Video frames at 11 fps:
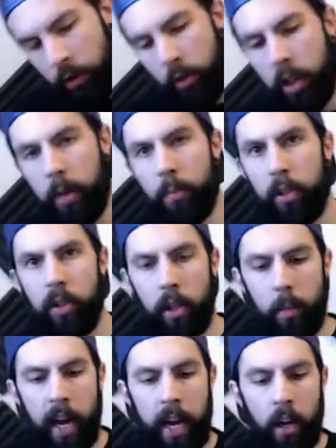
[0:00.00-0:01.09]
the inputs on the
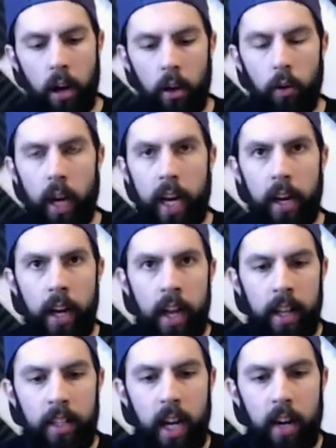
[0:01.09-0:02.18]
back are red.
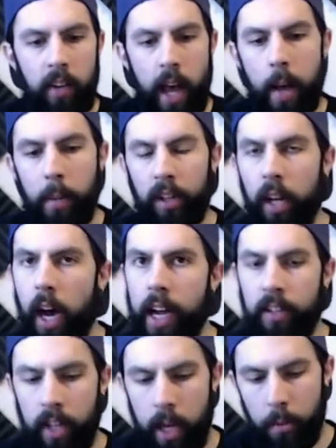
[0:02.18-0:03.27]
That's kind of an MSI
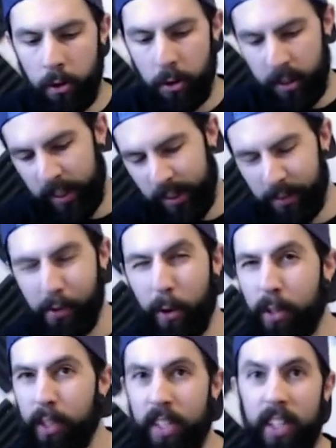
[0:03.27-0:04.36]
staple, and
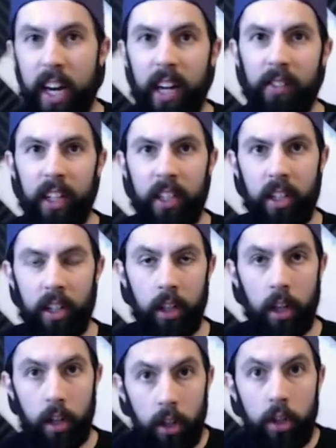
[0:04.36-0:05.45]
unfortunately it's kind of like
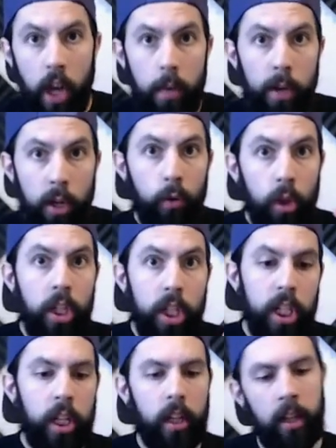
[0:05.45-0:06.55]
a gaming
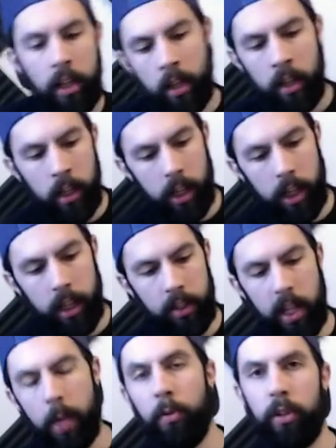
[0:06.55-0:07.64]
rig
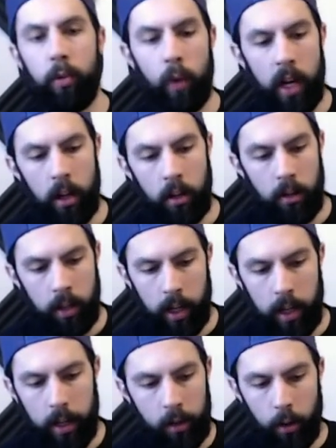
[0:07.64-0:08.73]
staple as well.
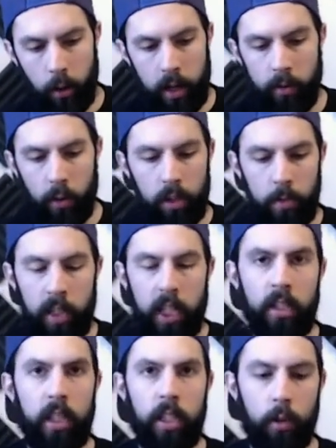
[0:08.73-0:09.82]
I don't know what everyone's
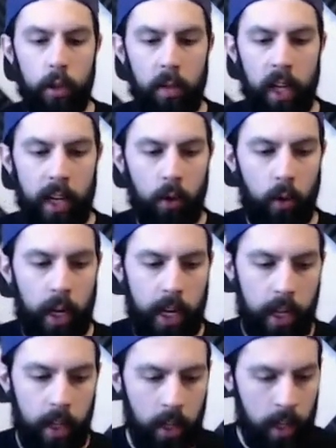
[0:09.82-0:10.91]
obsession is with the black and
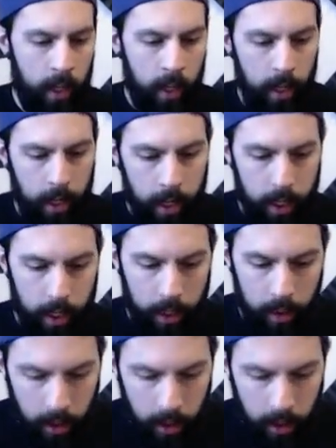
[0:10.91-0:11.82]
red. So